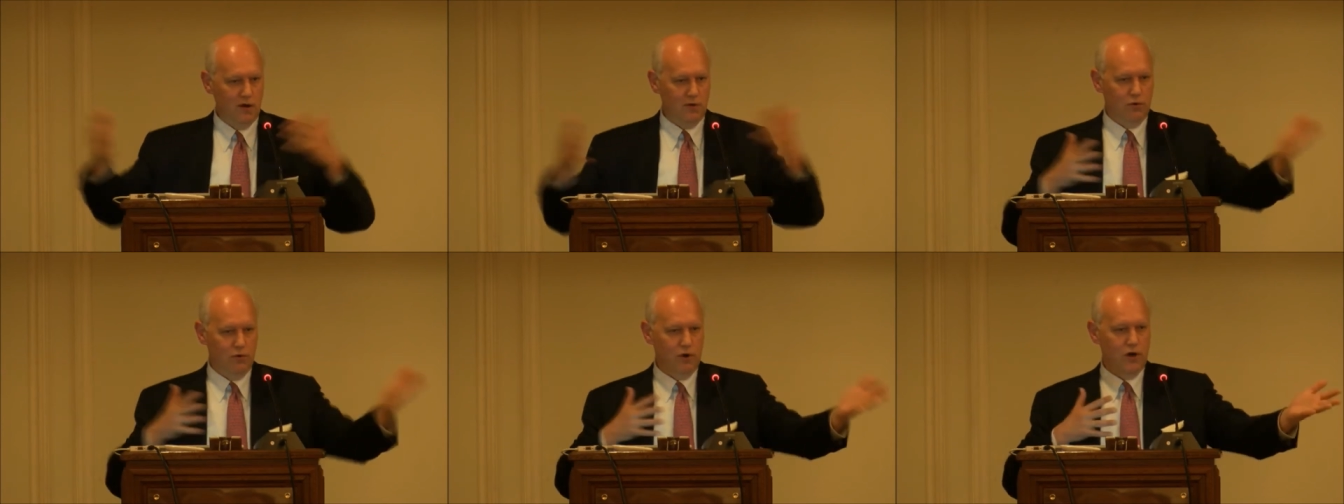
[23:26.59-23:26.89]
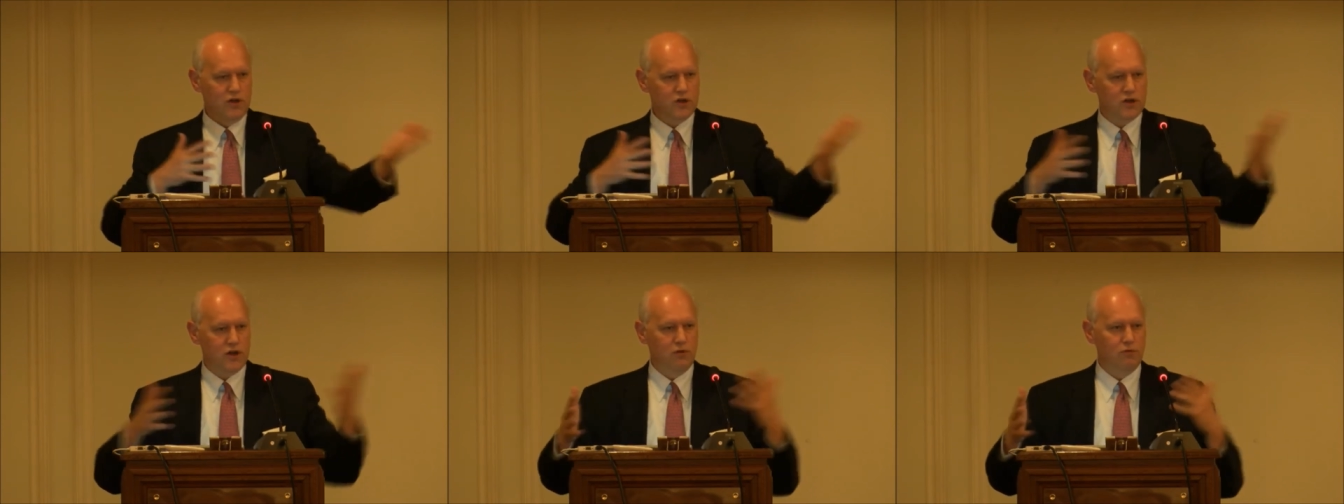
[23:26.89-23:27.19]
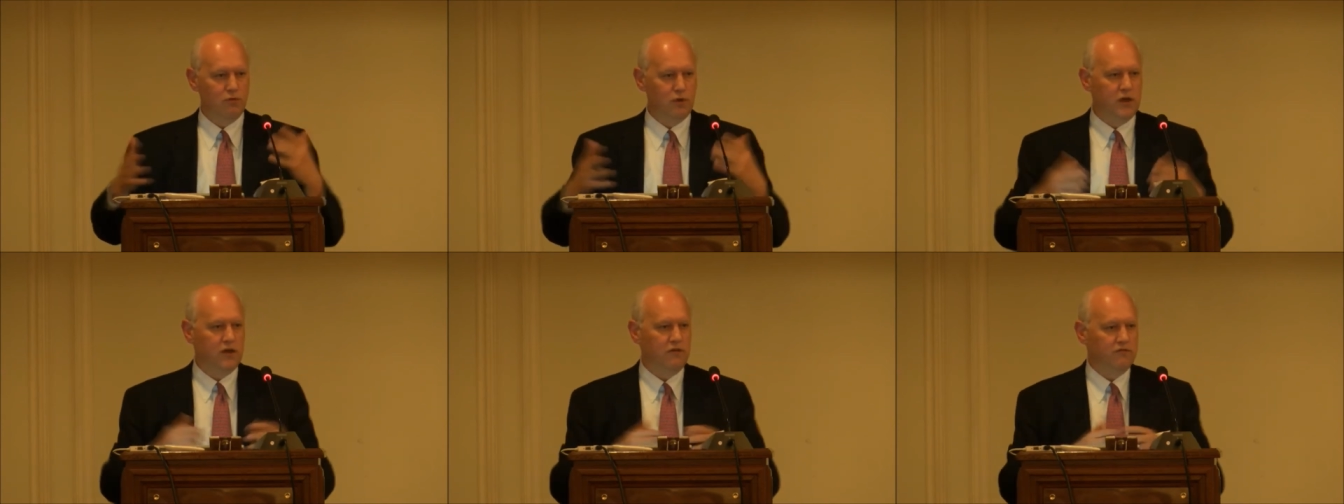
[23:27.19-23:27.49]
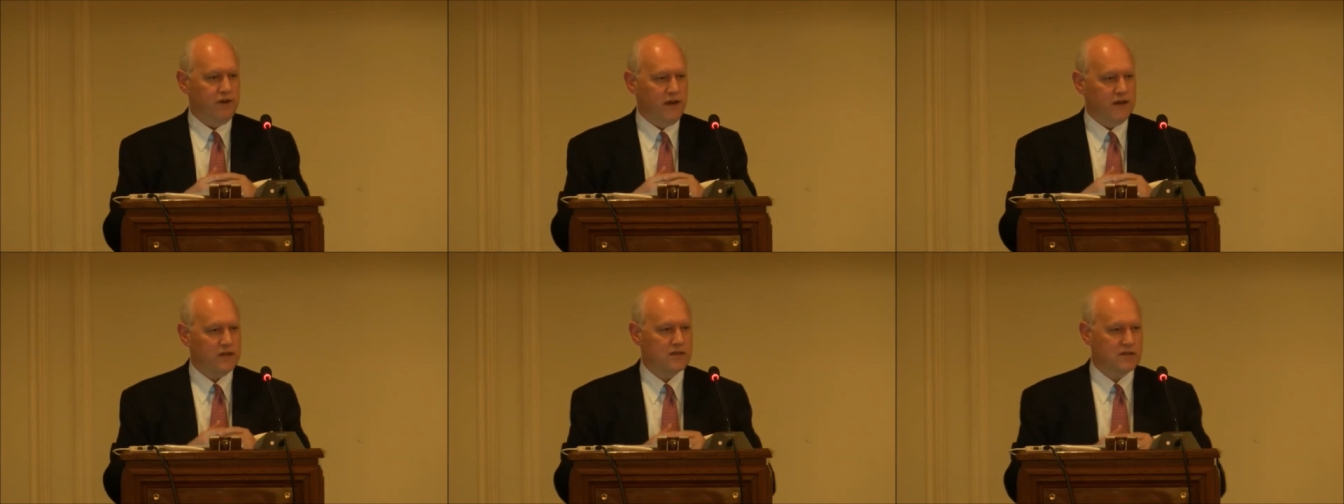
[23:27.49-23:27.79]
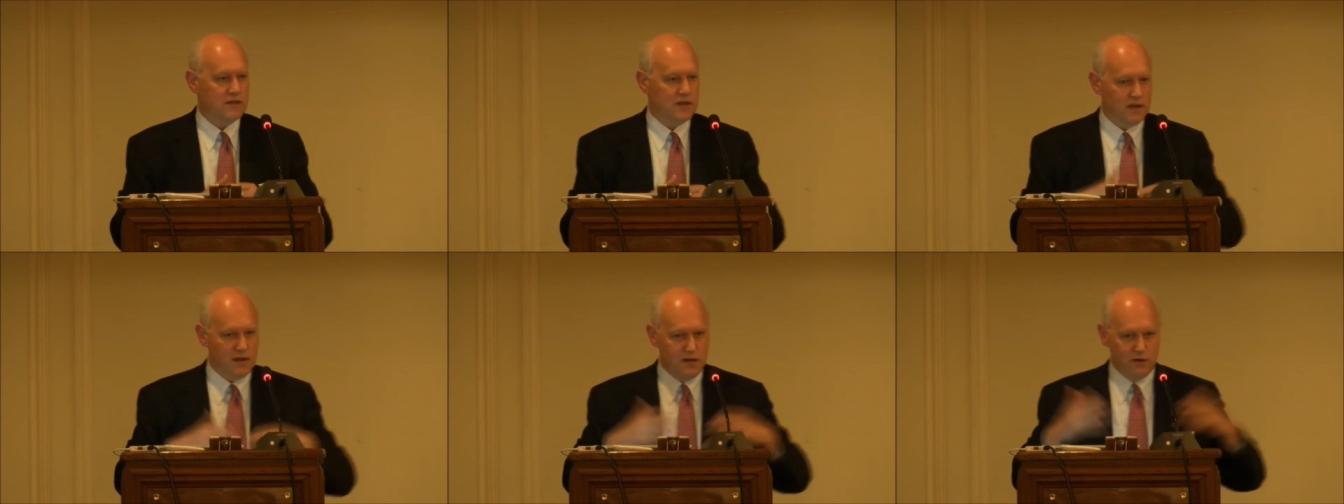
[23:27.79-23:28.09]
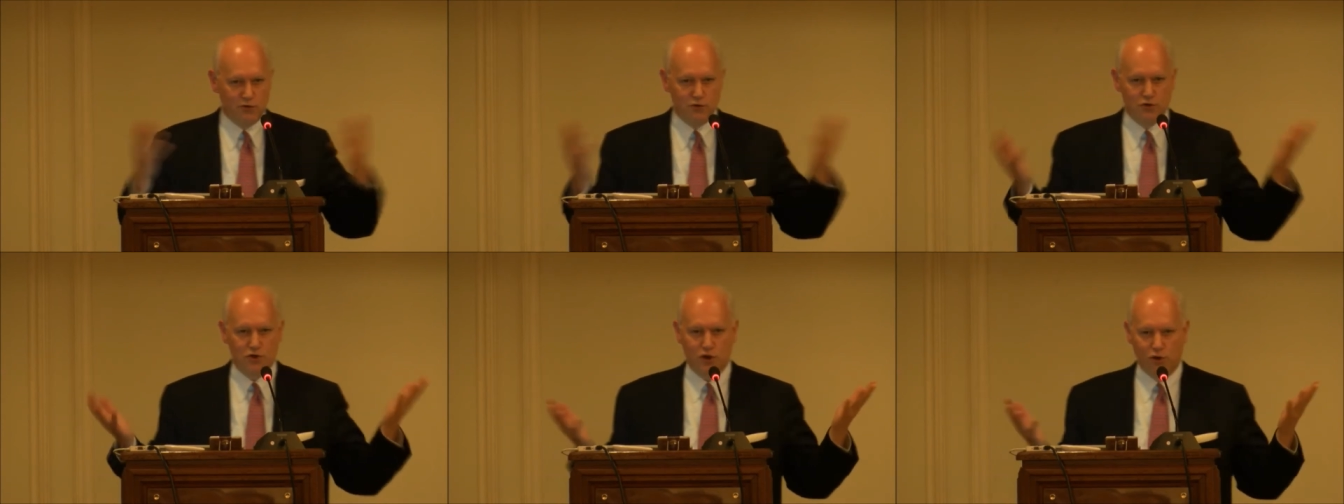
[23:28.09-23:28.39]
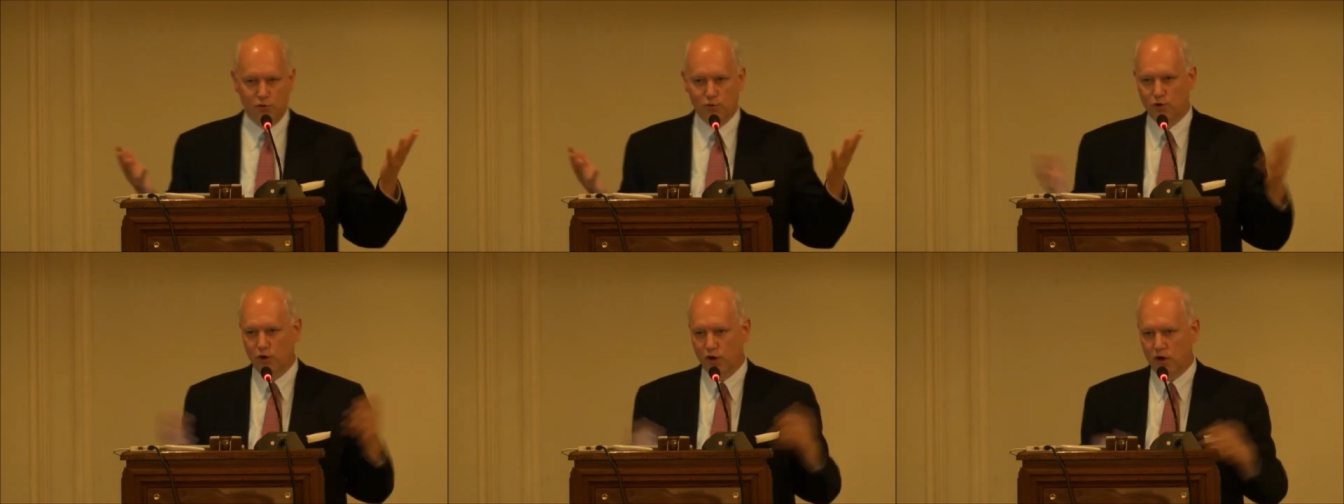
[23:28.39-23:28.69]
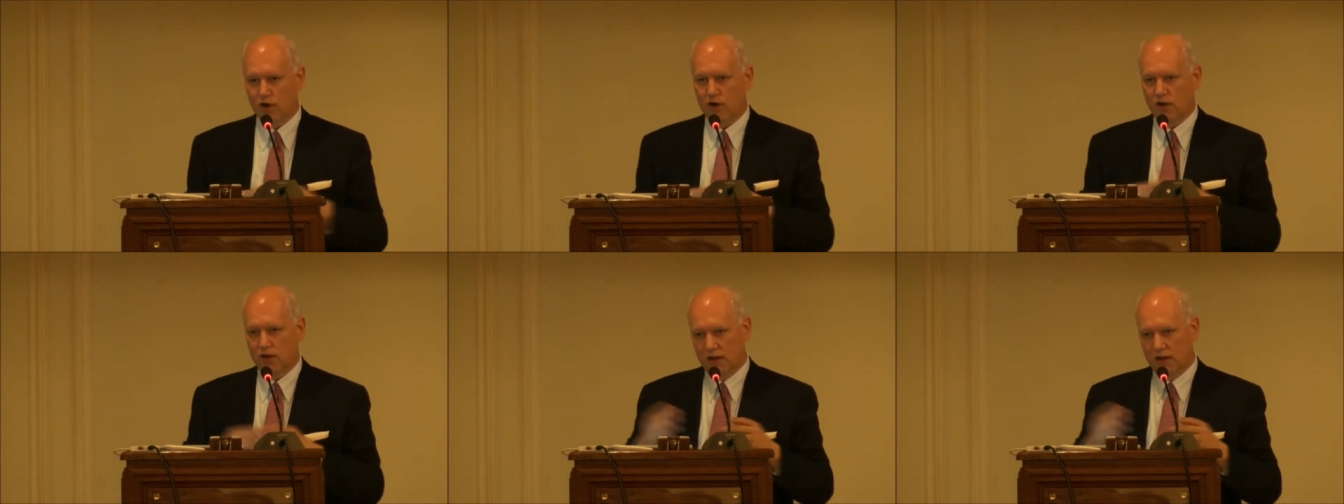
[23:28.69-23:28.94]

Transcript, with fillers: where shall we invest and who shall work?